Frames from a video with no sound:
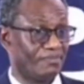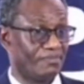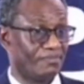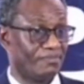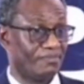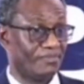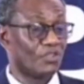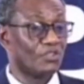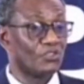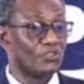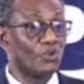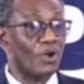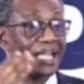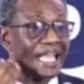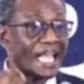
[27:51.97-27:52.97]
So
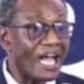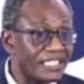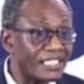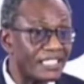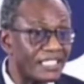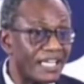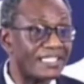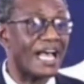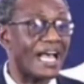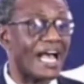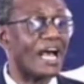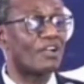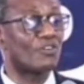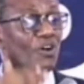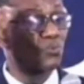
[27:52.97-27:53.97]
cultures are not
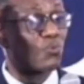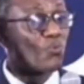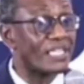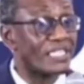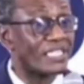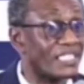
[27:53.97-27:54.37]
questionable.